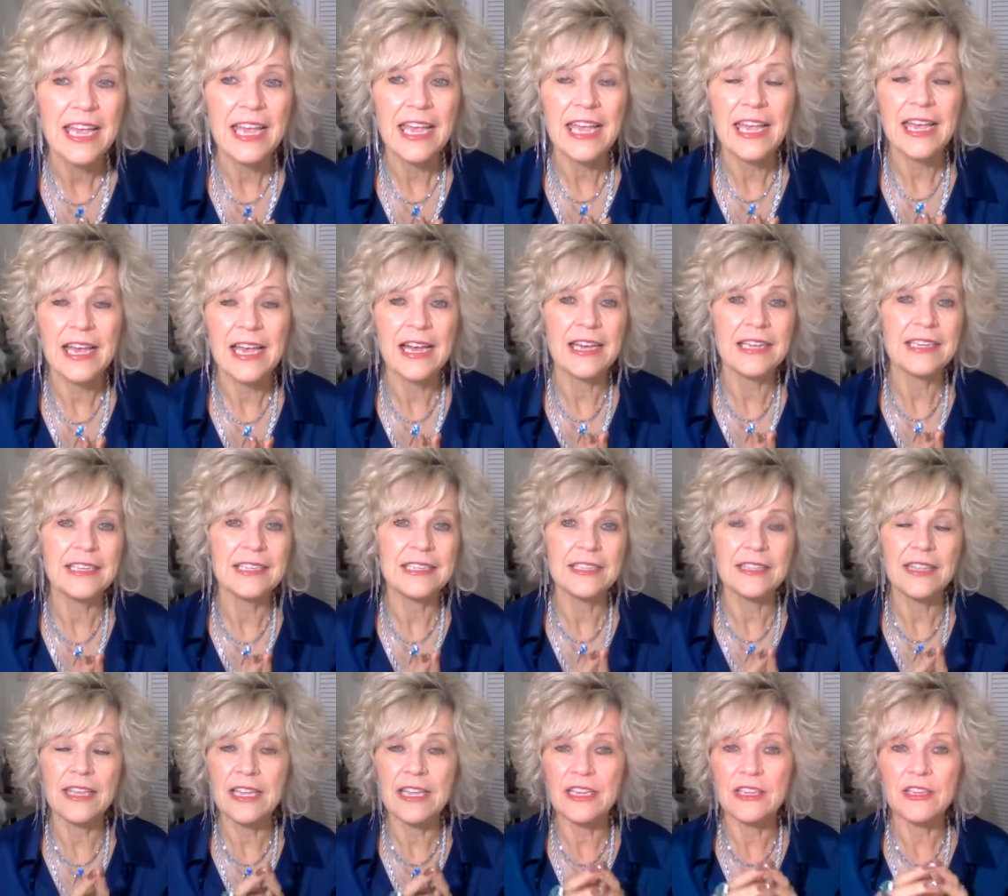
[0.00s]
And
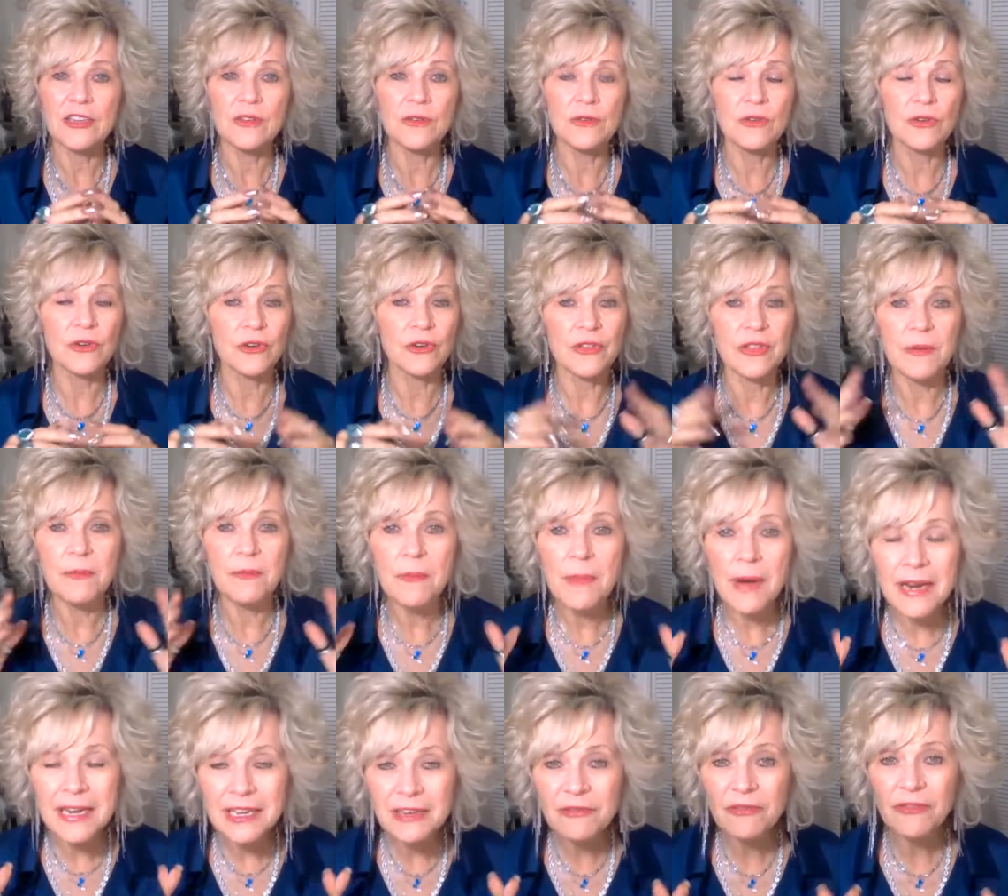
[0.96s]
then you earn the
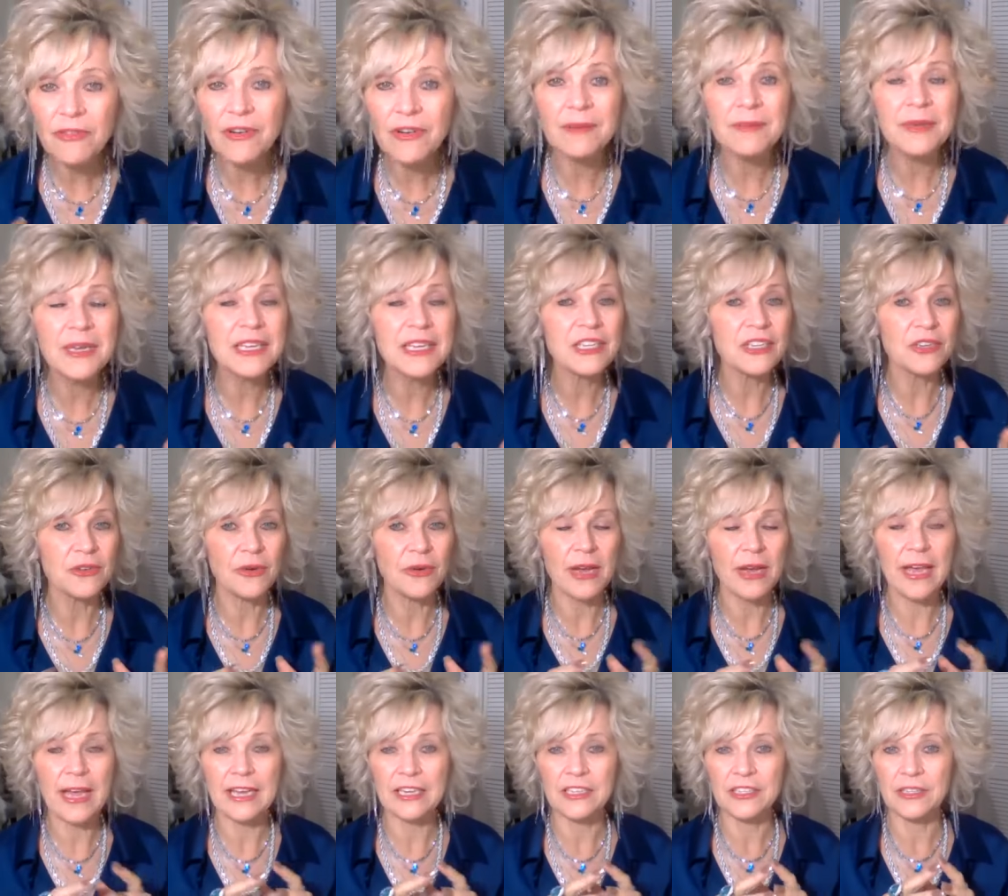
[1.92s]
money from it. You
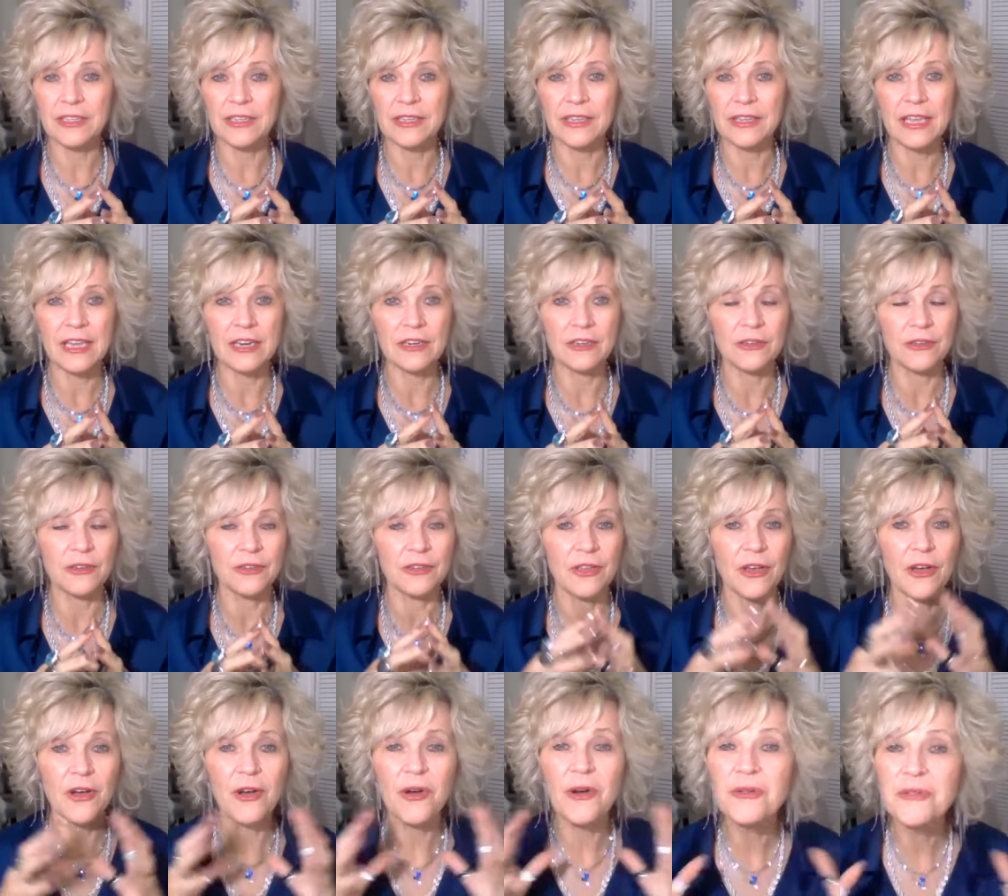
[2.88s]
actually then earn
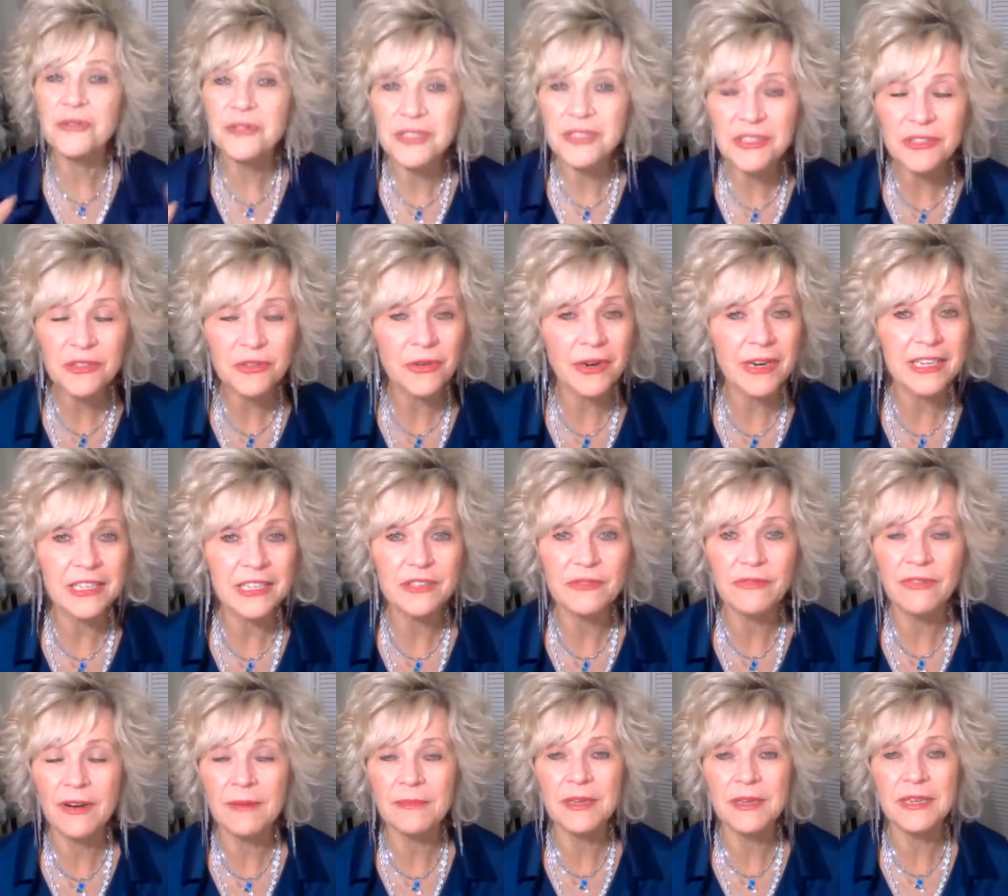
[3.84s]
the hostess
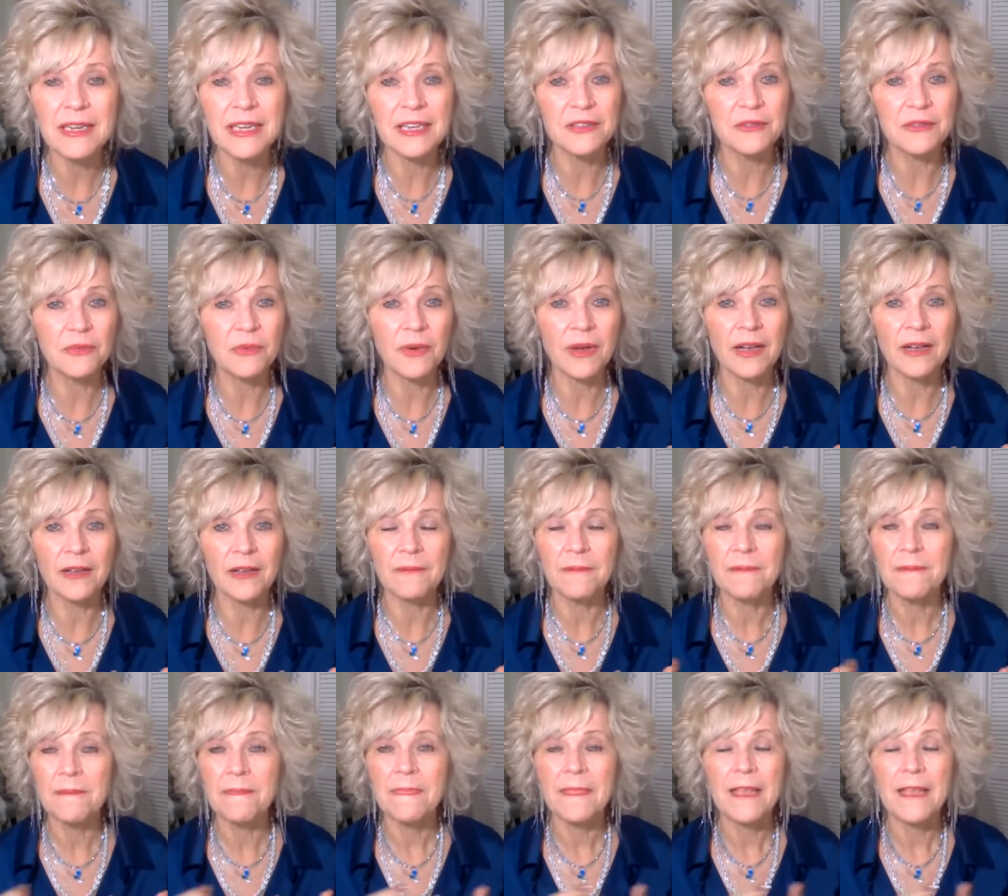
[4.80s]
credits from it as
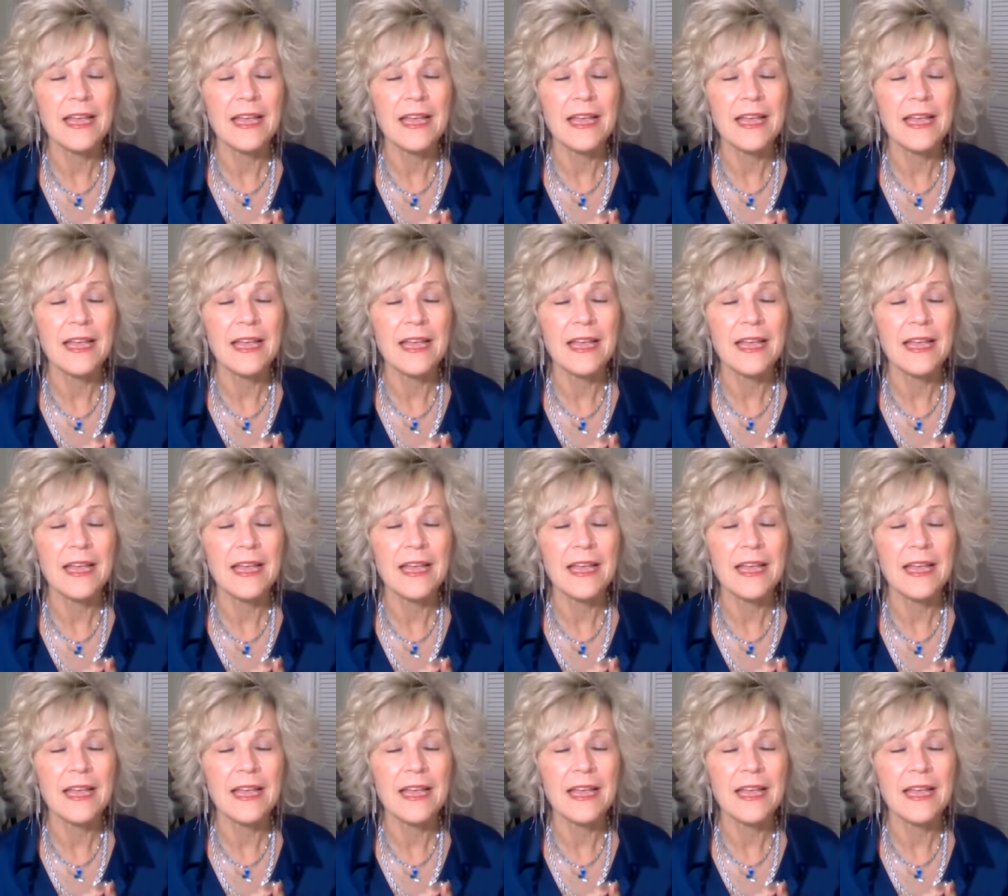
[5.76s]
well